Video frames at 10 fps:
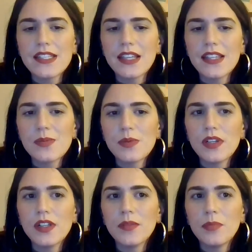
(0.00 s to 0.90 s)
I said, this
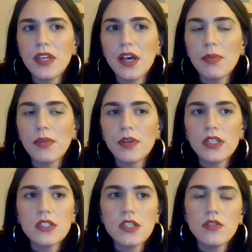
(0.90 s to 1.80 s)
will be
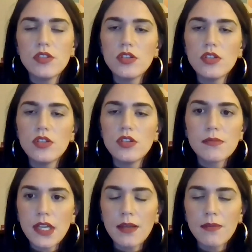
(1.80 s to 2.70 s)
uploaded to YouTube
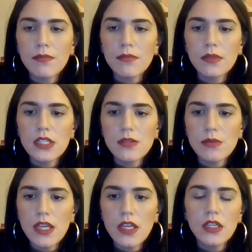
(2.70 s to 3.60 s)
at some time
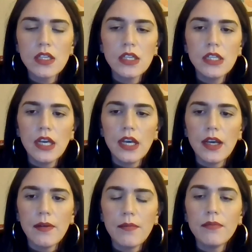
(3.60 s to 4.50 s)
this week.
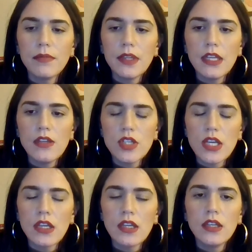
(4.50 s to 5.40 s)
Thank you,
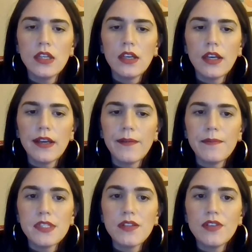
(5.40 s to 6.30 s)
Jake.
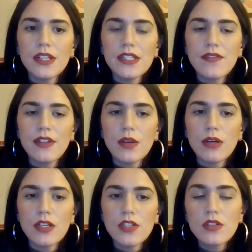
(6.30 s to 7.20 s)
So if you guys have any
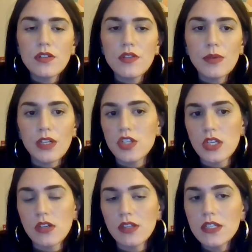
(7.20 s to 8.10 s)
questions or if you want to
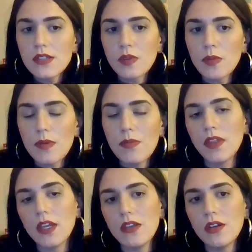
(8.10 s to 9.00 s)
share this with people
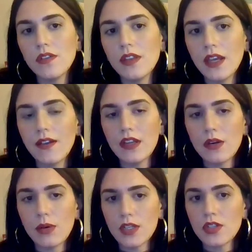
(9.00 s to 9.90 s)
that you know, if they have
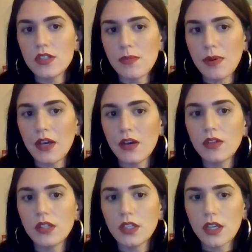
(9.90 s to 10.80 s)
any questions
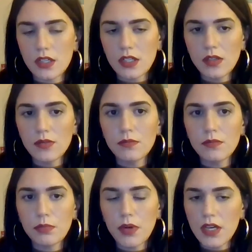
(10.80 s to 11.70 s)
about the conduct
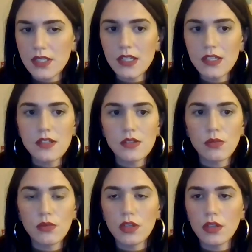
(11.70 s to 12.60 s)
process
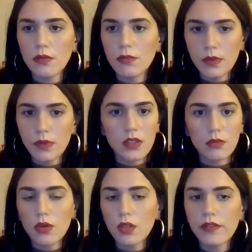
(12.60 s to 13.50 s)
or what
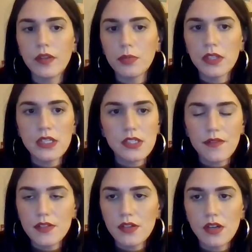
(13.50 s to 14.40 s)
the role of a police
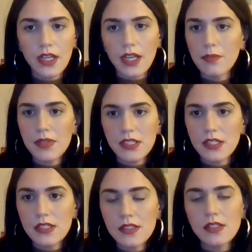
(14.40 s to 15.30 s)
officer on campus
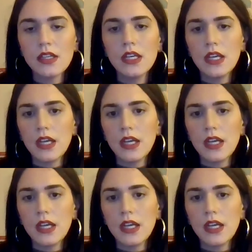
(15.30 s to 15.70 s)
is,